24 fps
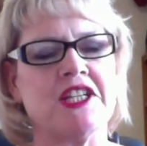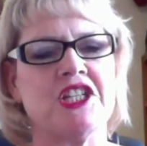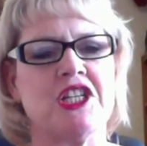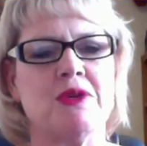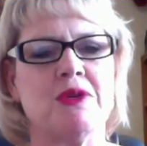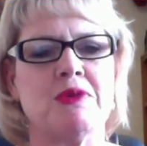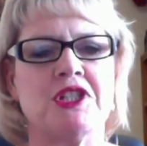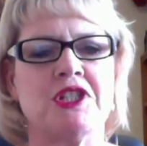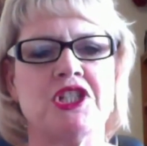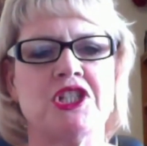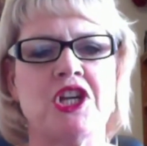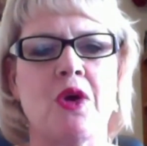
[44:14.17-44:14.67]

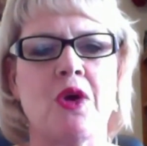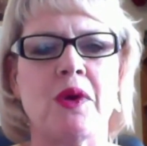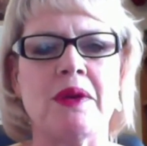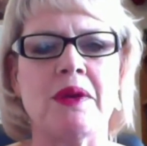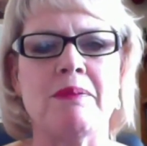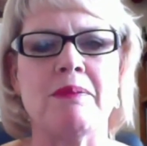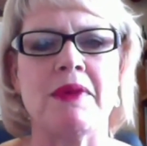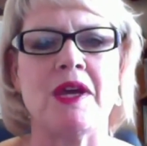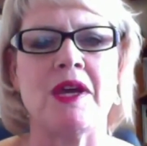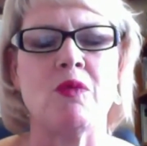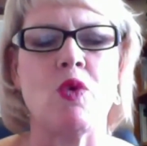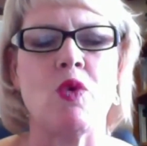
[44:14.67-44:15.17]
She was
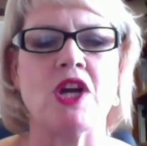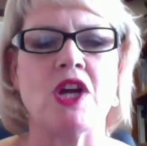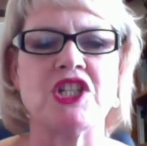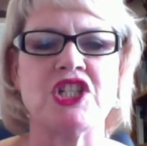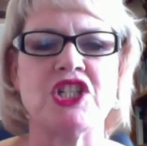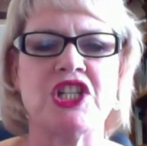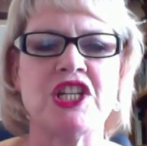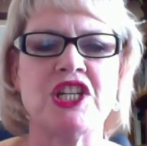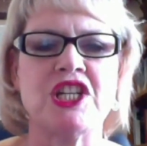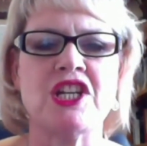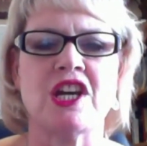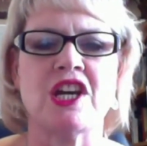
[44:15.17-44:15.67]
showing me what
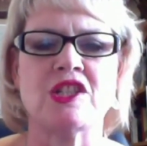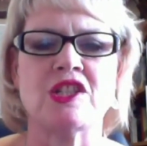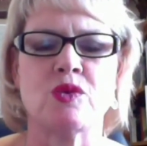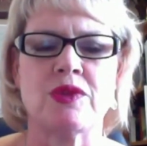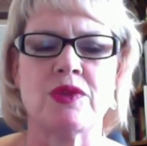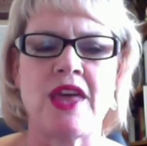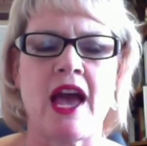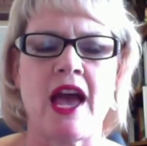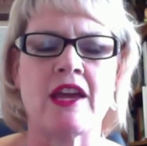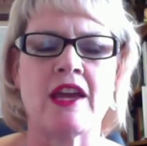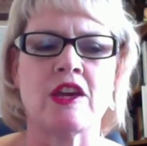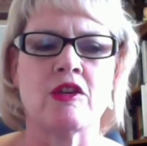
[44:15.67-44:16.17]
she does
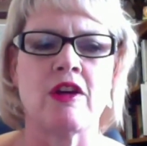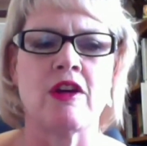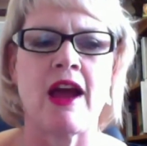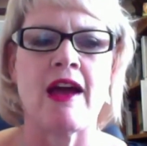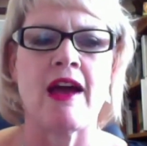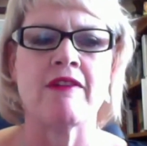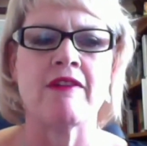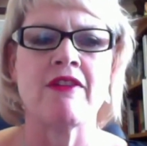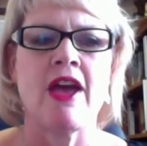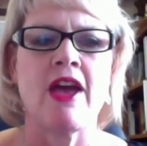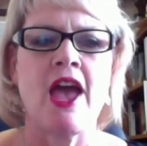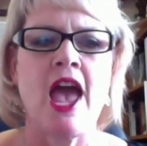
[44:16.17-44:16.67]
with
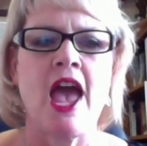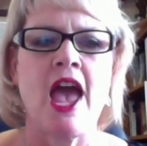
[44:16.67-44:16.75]
AcuGraph.